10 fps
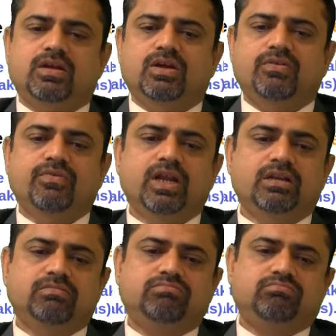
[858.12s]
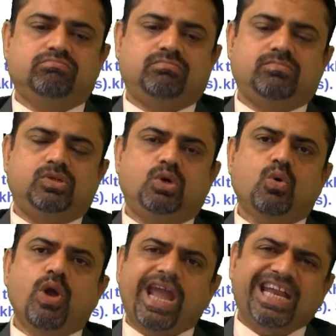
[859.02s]
will
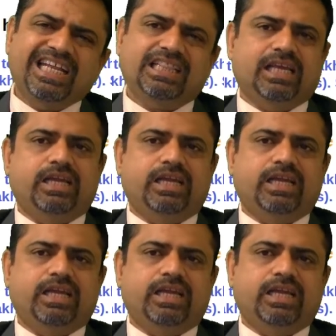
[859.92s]
do anything.